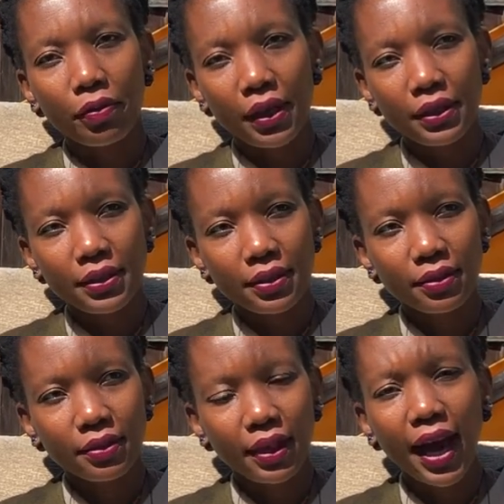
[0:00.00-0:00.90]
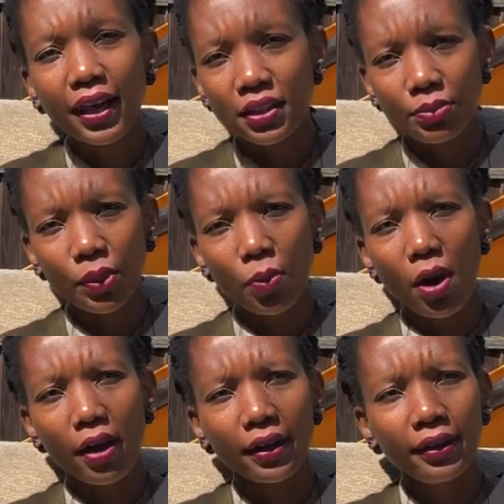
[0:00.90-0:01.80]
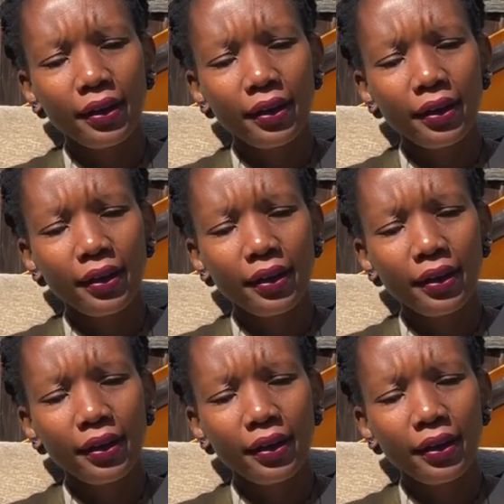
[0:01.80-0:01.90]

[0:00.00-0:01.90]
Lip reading: friends asked me why.